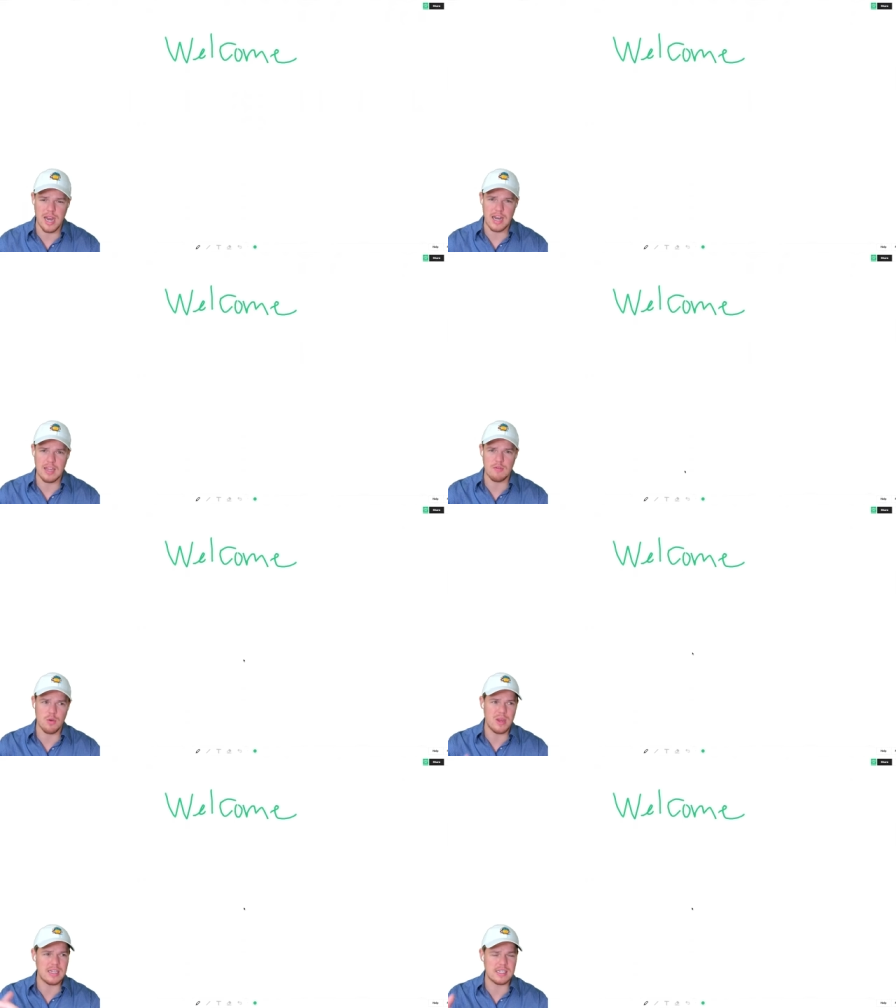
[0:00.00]
kind of give
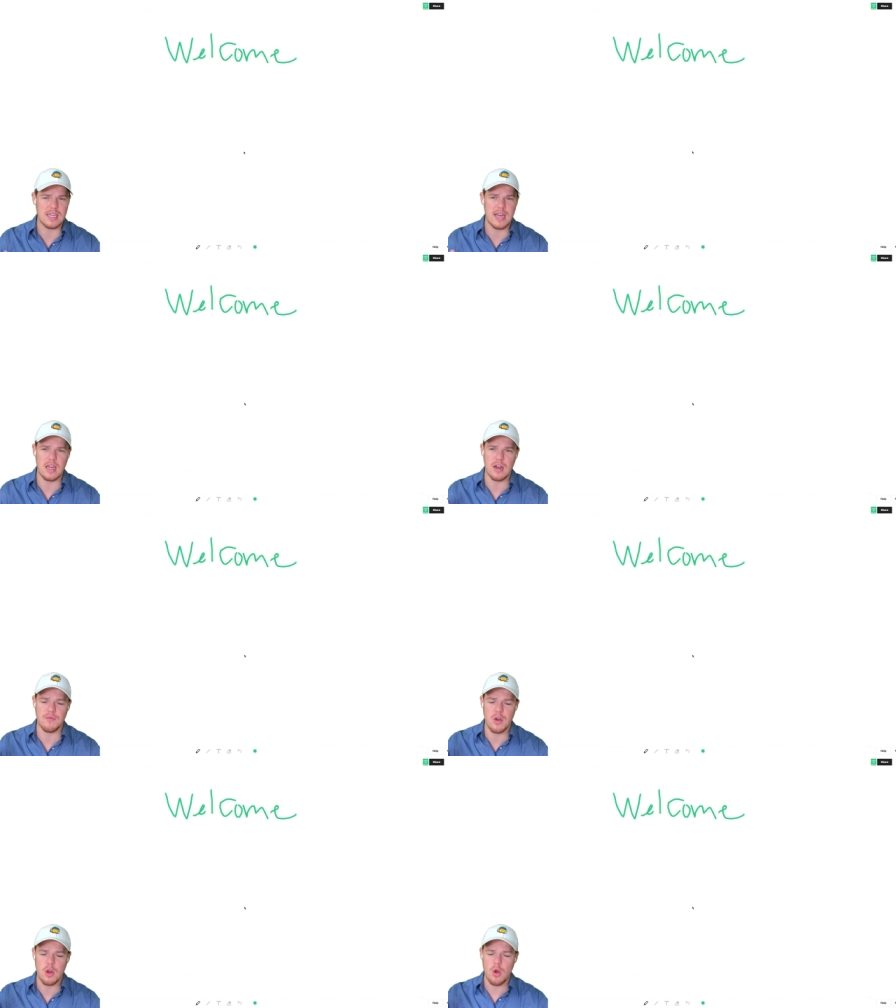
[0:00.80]
you insight
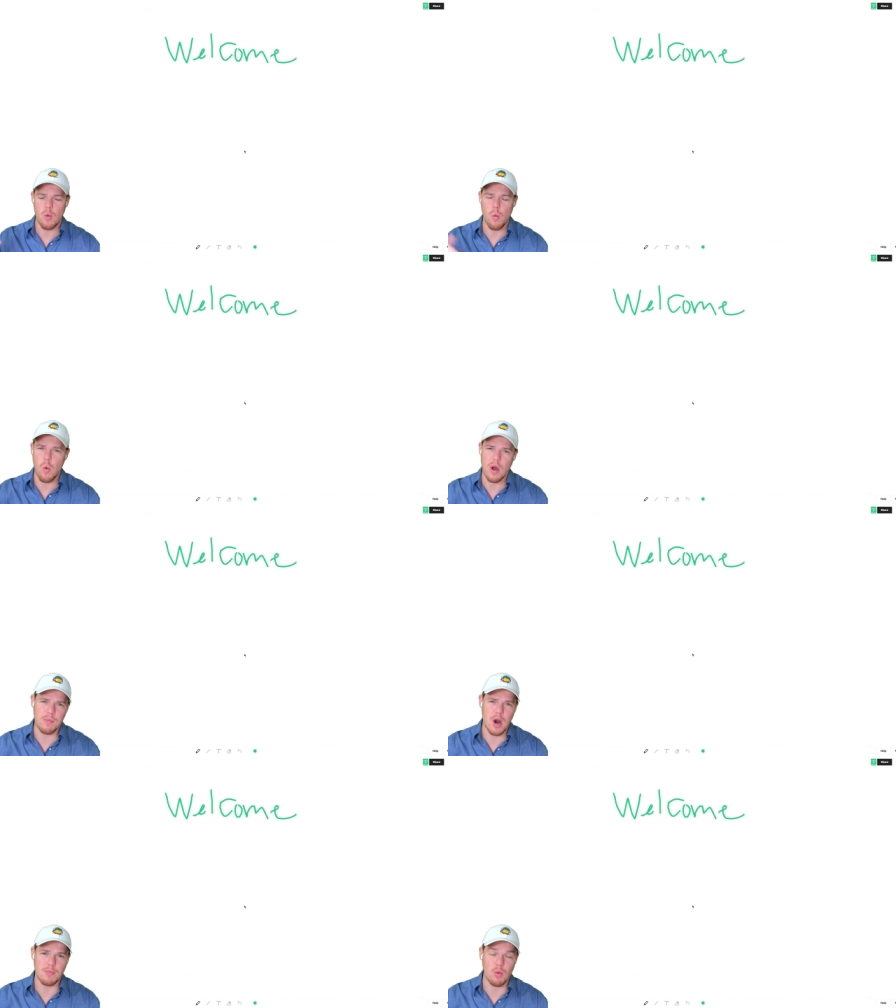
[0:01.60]
of what
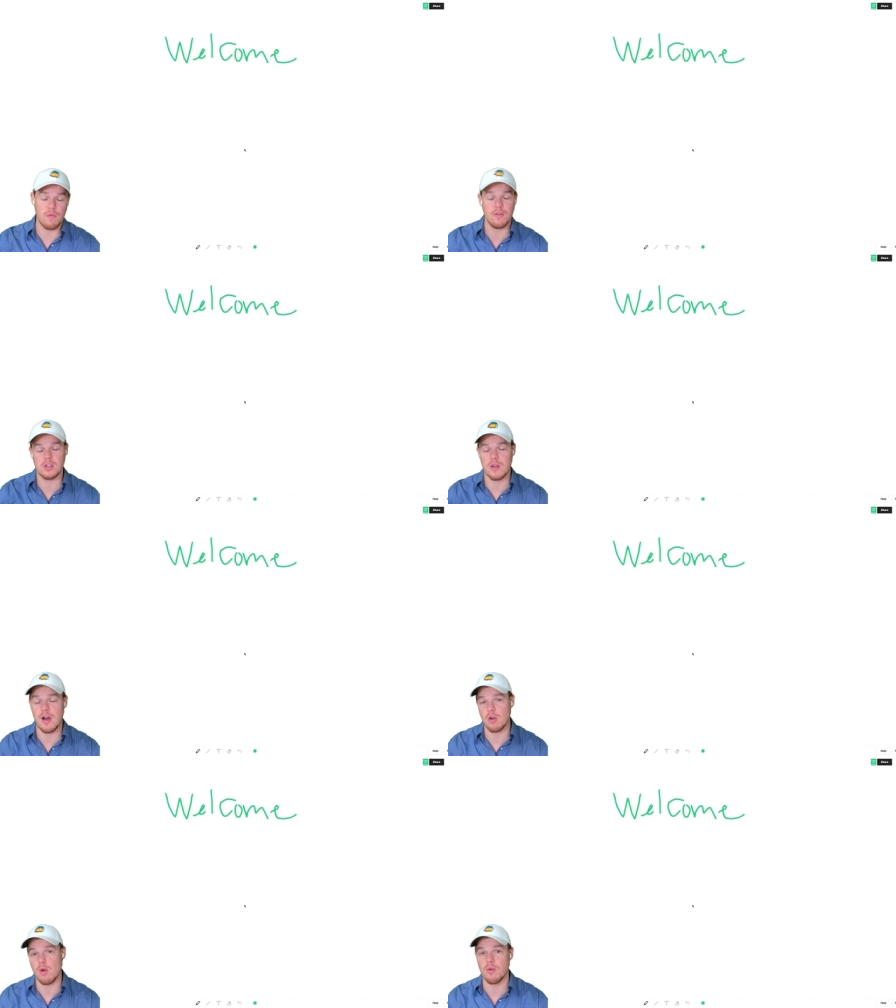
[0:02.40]
prompt, well, first off,
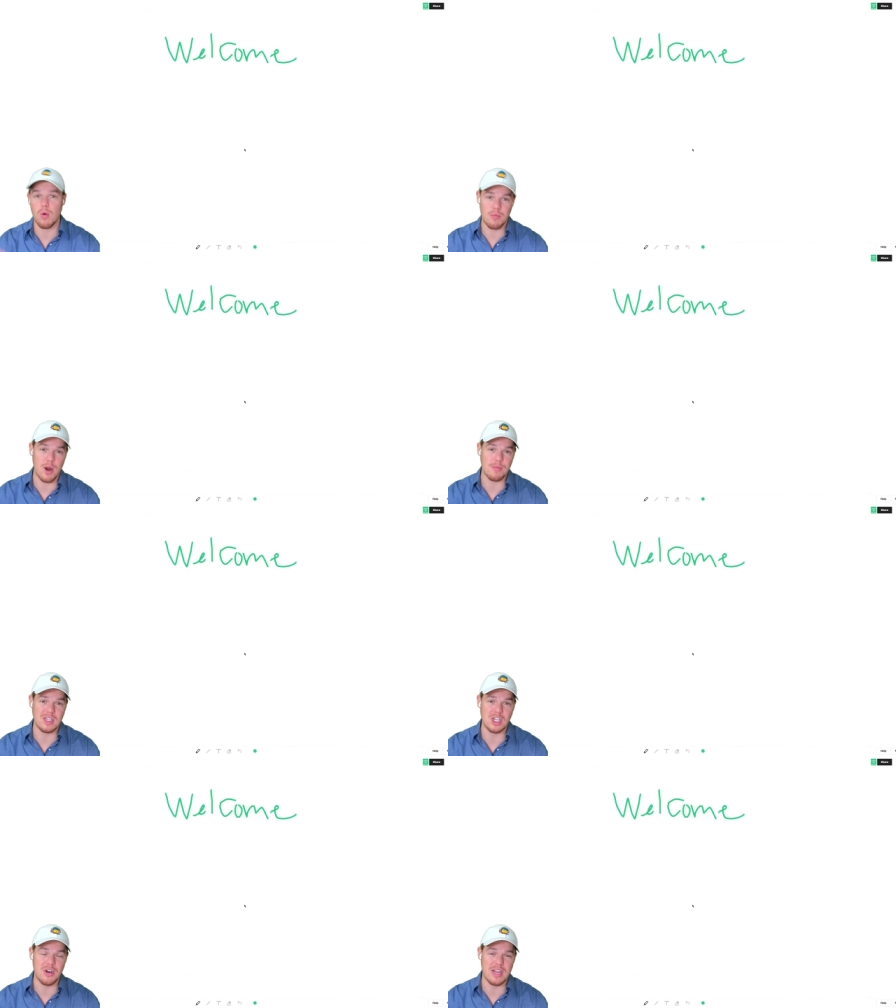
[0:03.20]
I'll go over what prompt
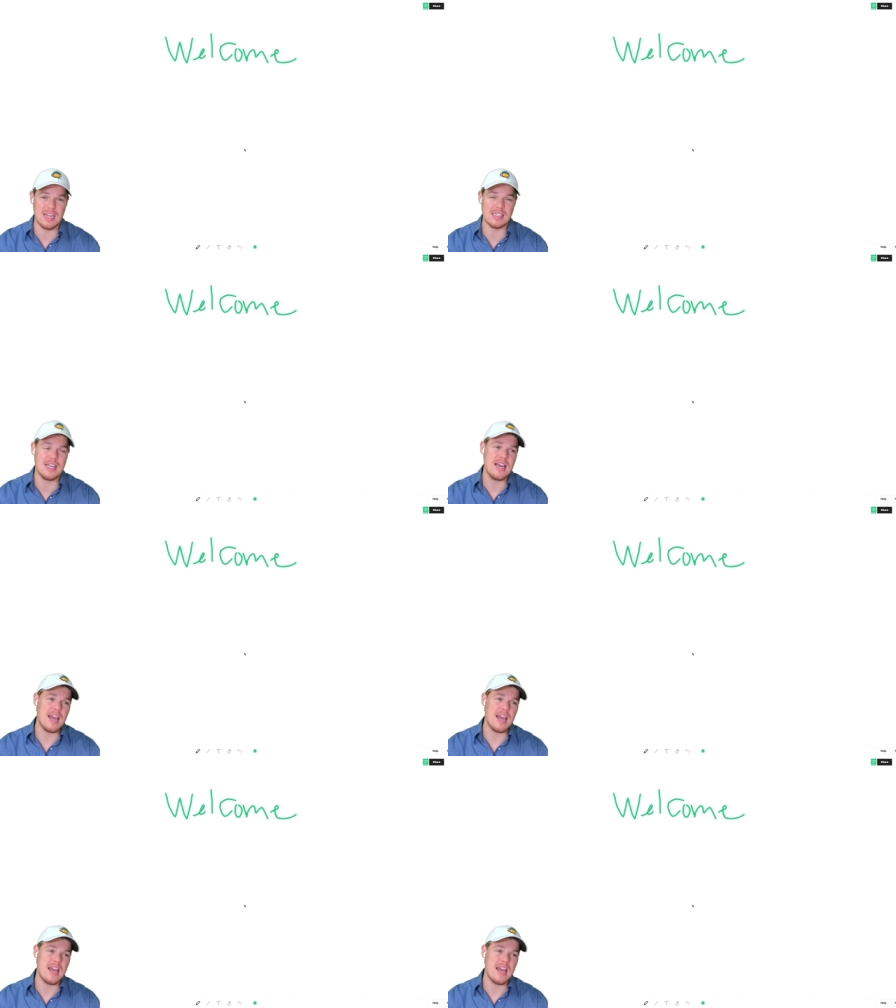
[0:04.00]
engineering is,